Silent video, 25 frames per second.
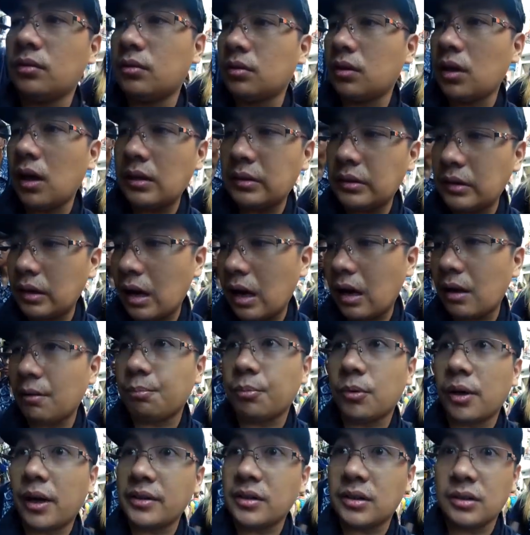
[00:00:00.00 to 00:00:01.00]
has a high
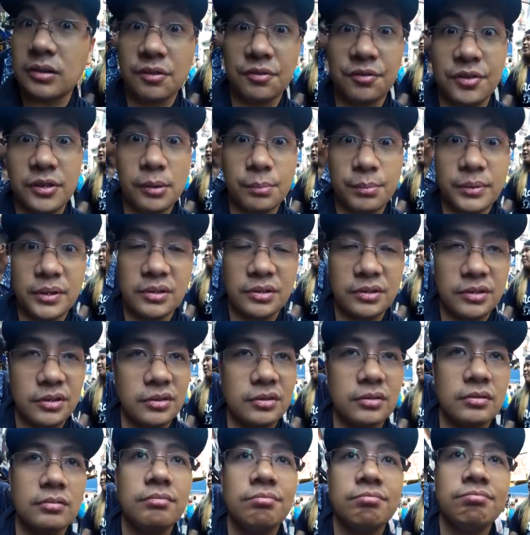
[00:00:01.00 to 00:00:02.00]
price in the Philippines.
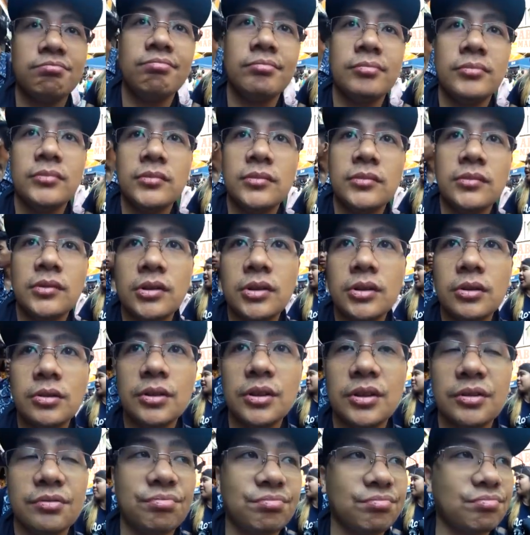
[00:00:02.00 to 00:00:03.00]
So
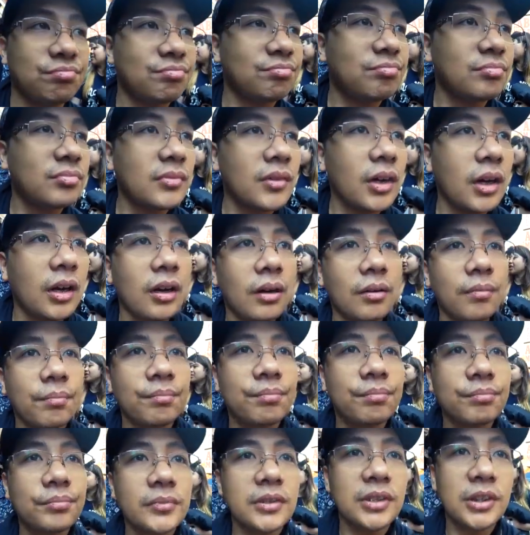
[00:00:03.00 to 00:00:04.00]

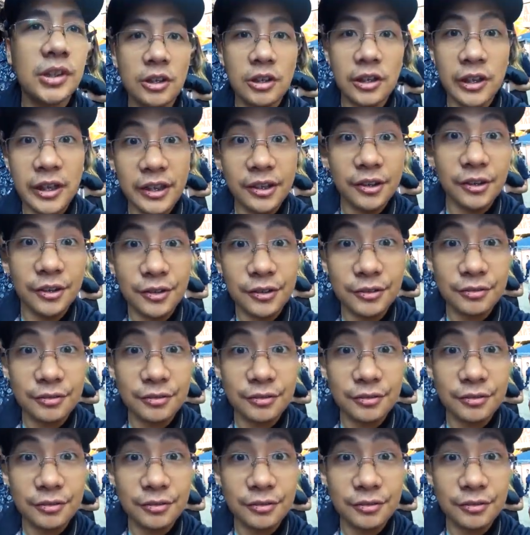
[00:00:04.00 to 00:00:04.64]
yeah, see you later.